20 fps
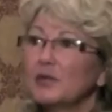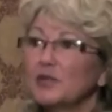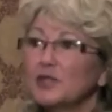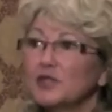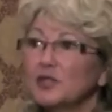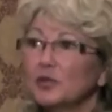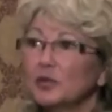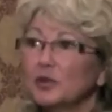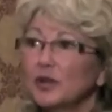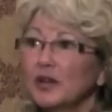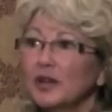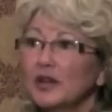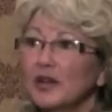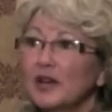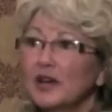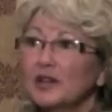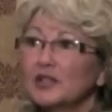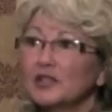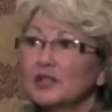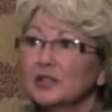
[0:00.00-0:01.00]
was doing
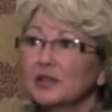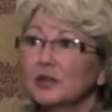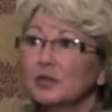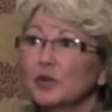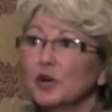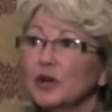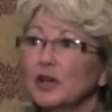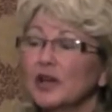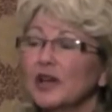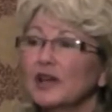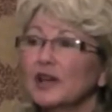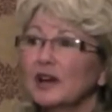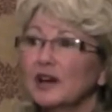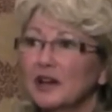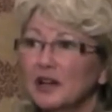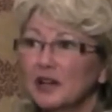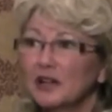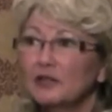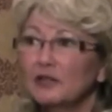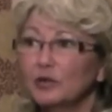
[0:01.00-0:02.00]
actually working
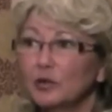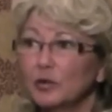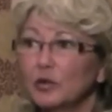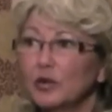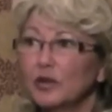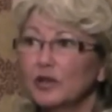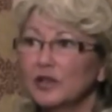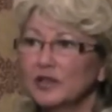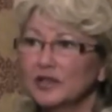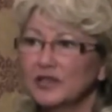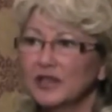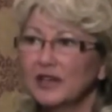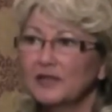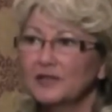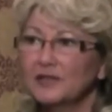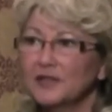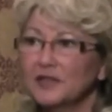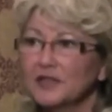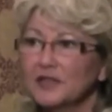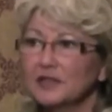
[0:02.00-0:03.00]
on a floor in
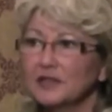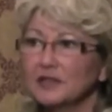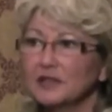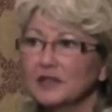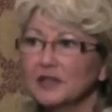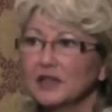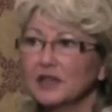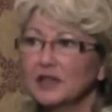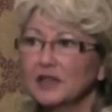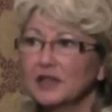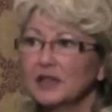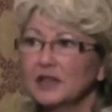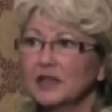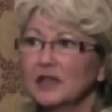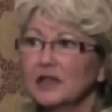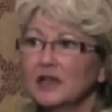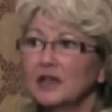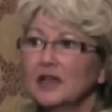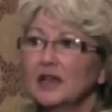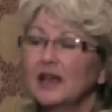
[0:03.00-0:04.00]
that facility
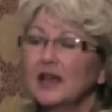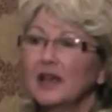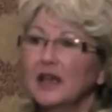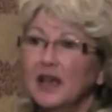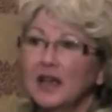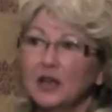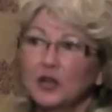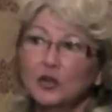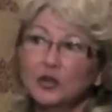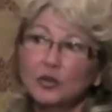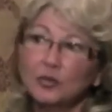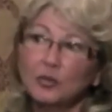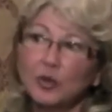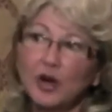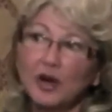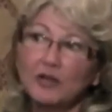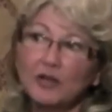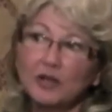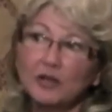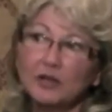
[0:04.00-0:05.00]
and doing
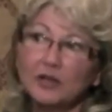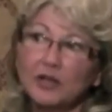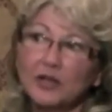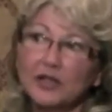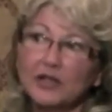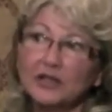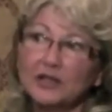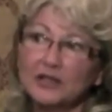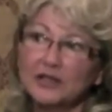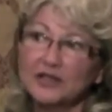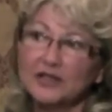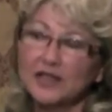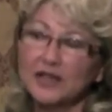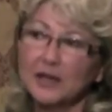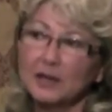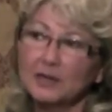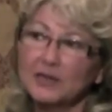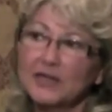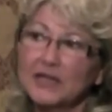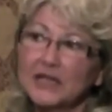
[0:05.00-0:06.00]
private duty at the
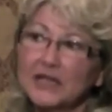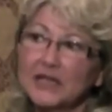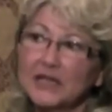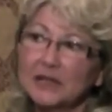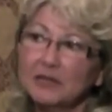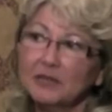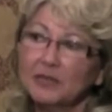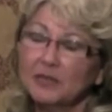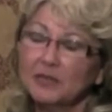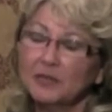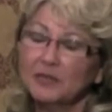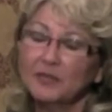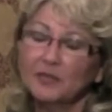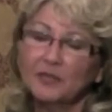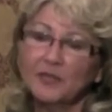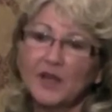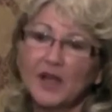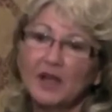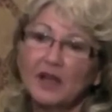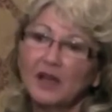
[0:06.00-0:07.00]
same time.
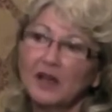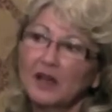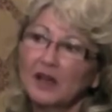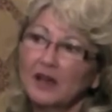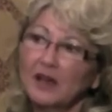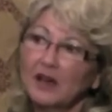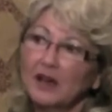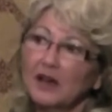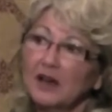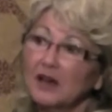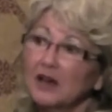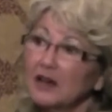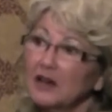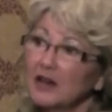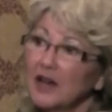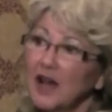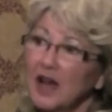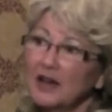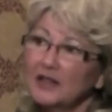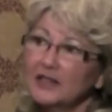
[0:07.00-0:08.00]
Uh,
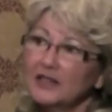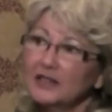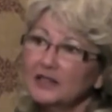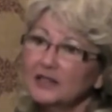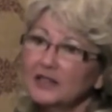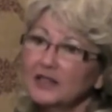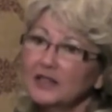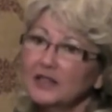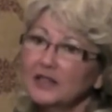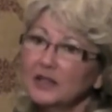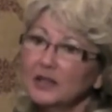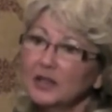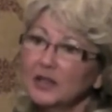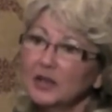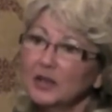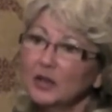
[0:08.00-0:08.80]
I did the